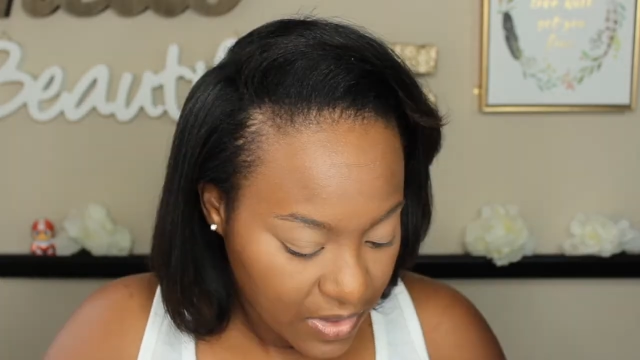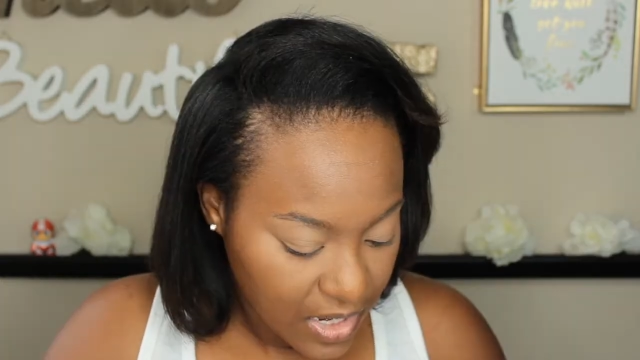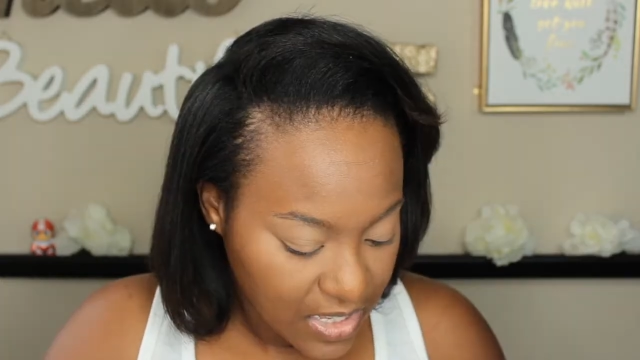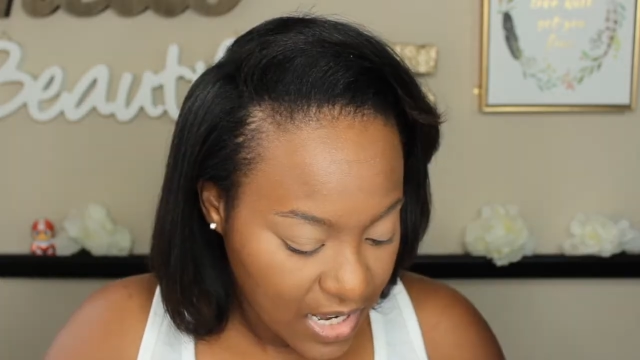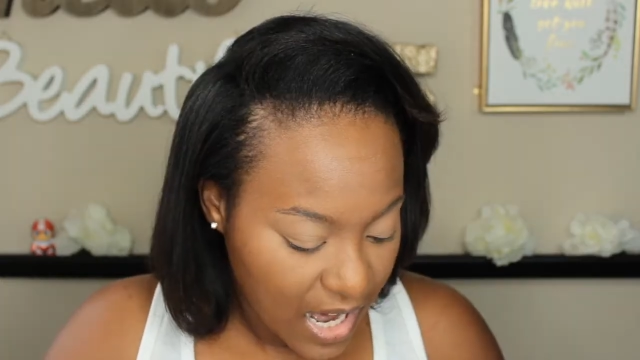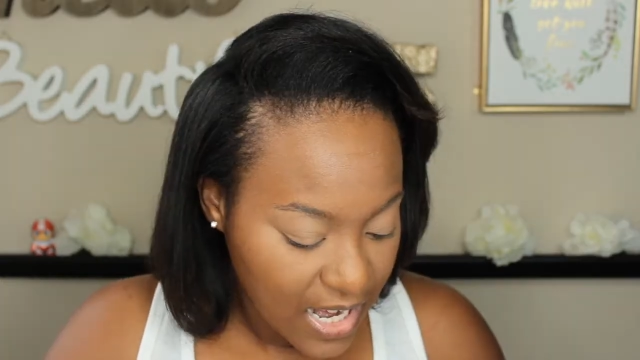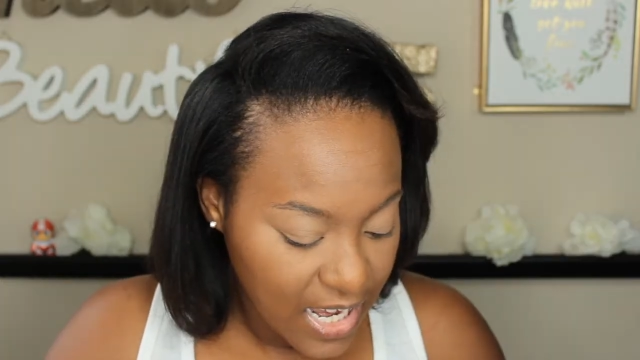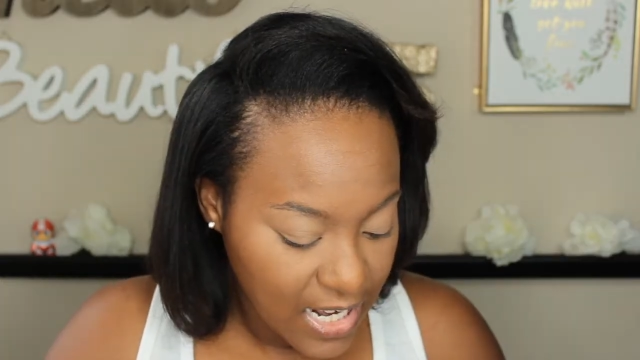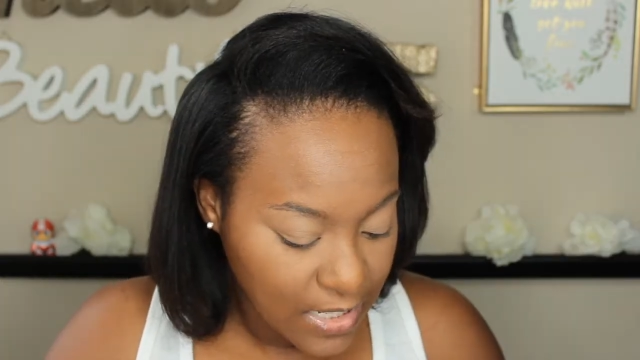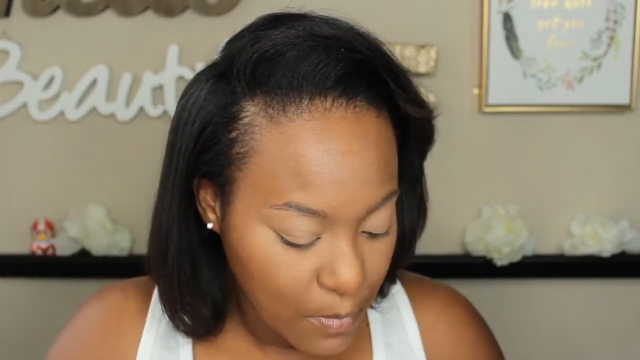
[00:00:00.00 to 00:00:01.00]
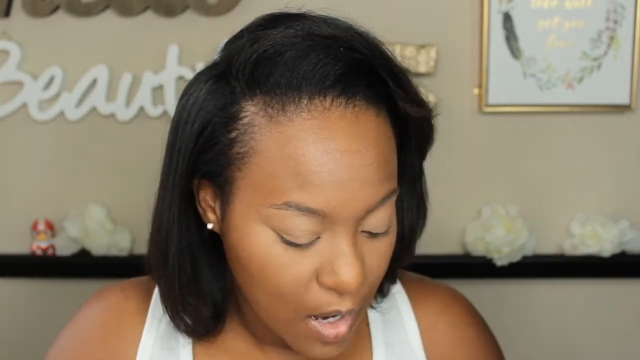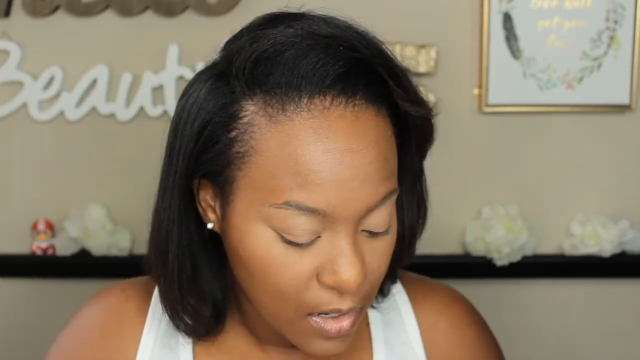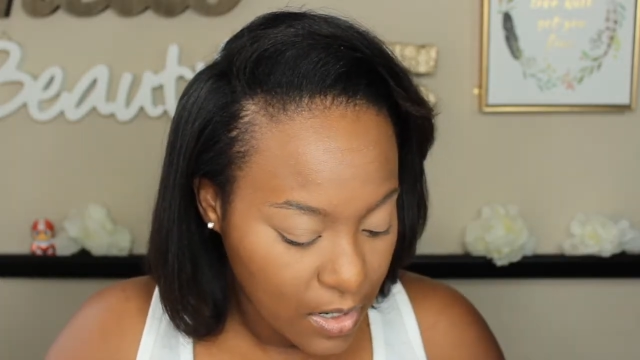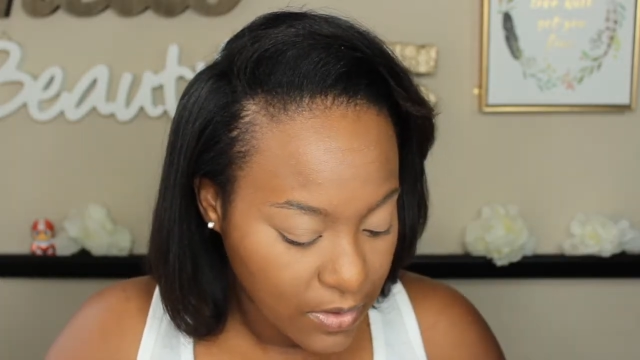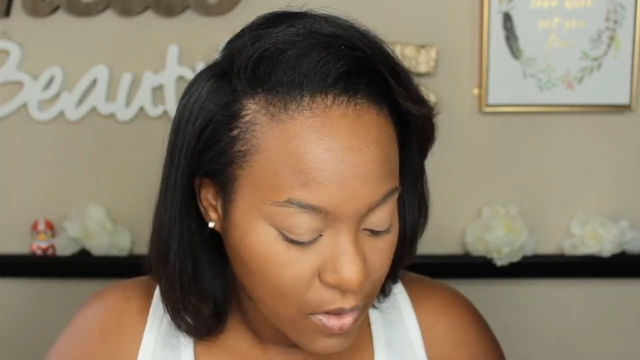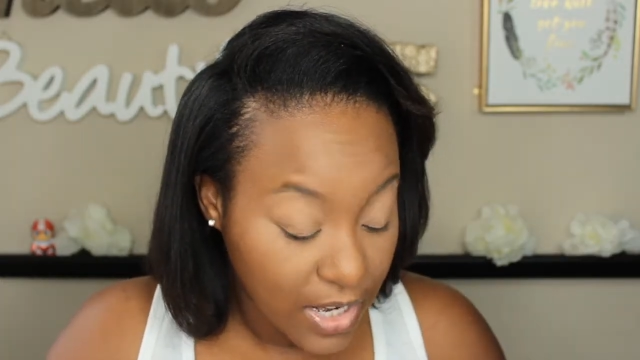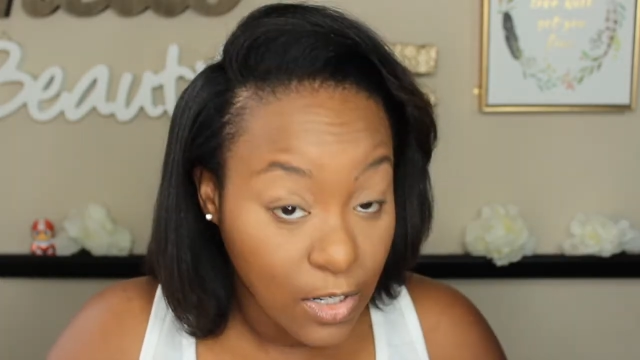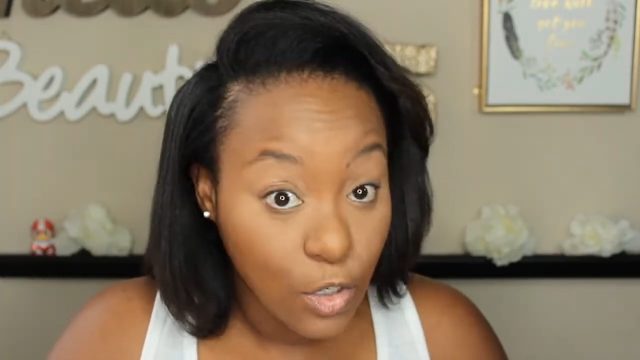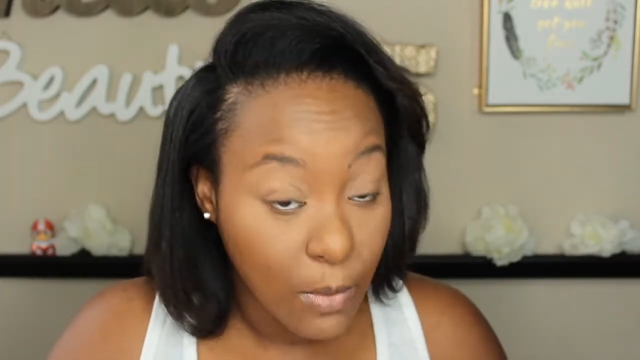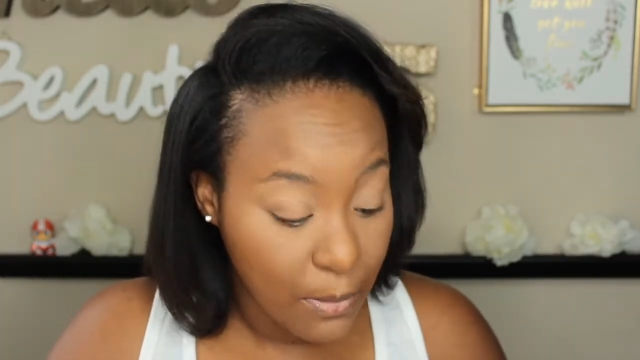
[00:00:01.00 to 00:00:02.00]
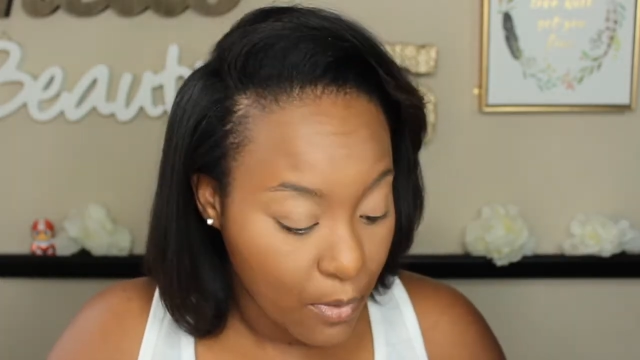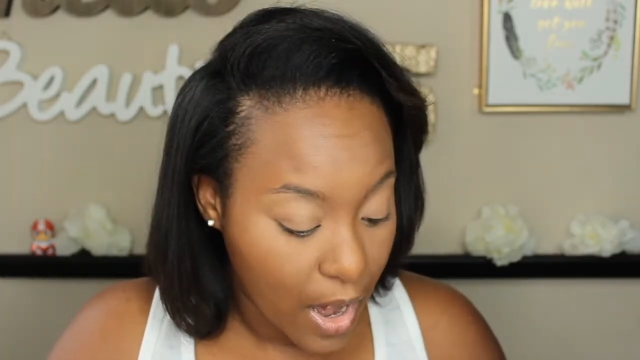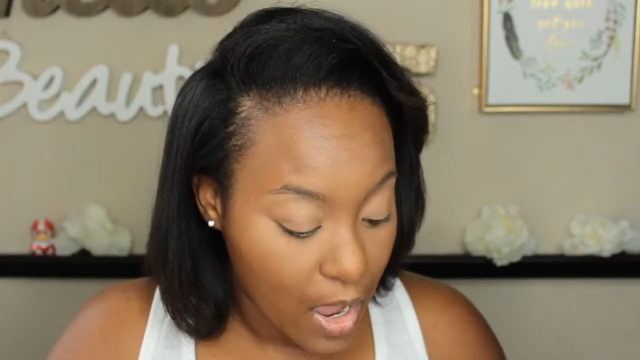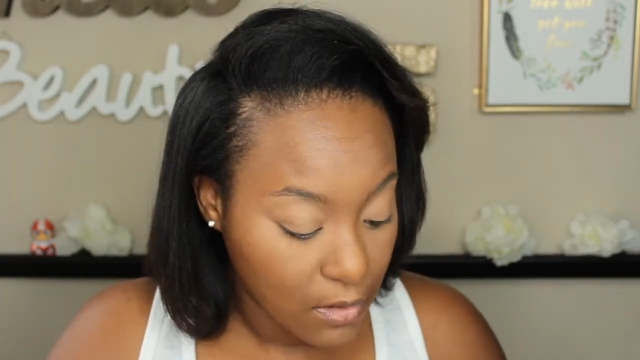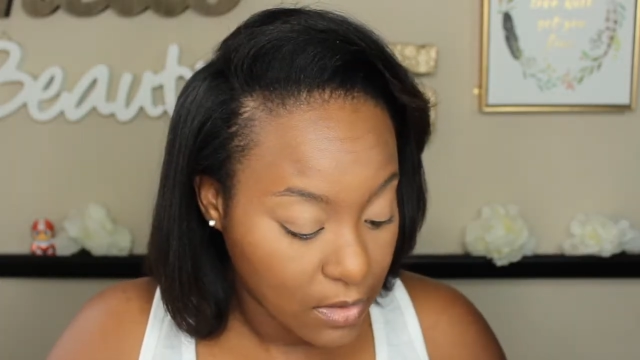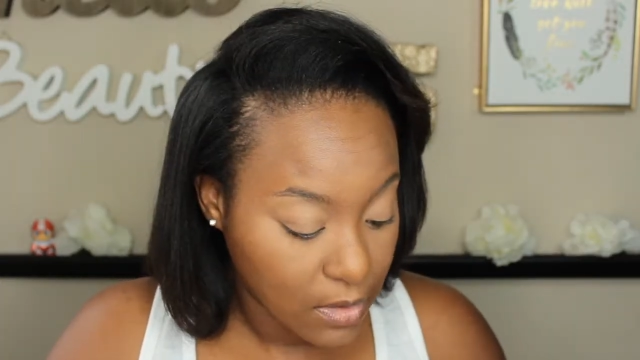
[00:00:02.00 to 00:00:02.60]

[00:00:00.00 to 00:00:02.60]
because I gotta get it small enough so I can do my brows.